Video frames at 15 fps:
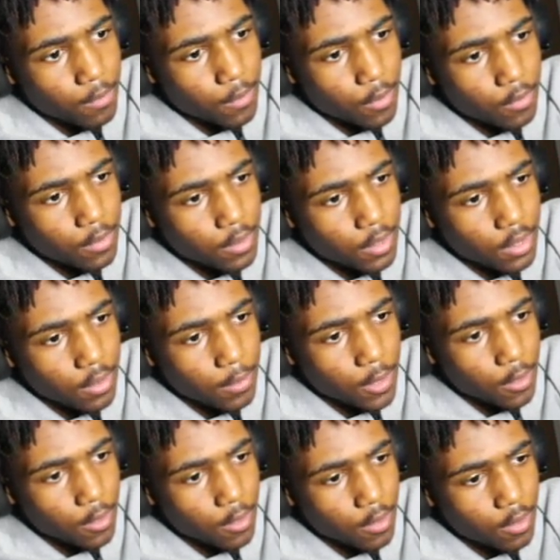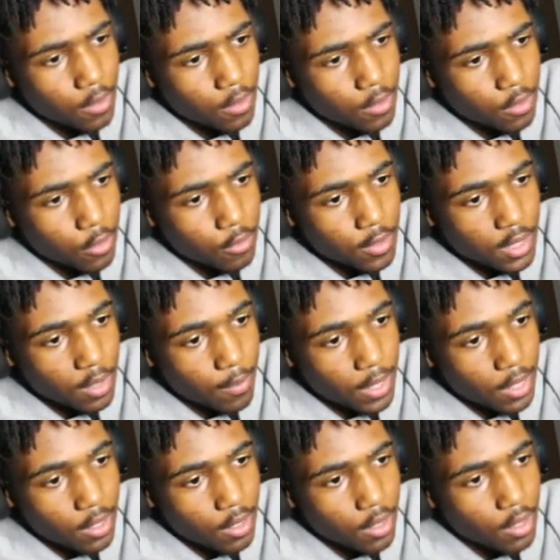Don't see me. Don't see me.
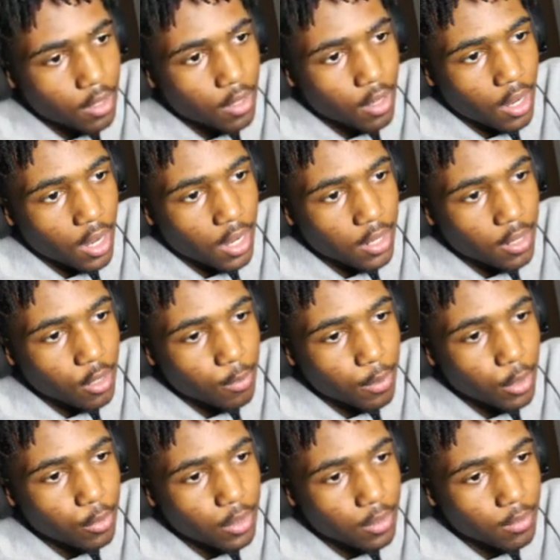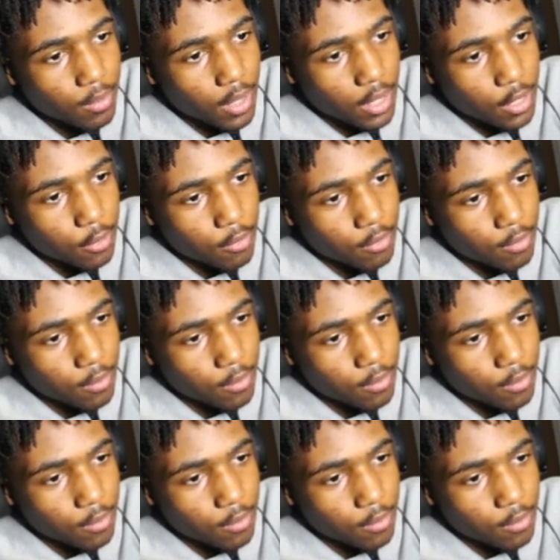Ah, another blue one. Thank you.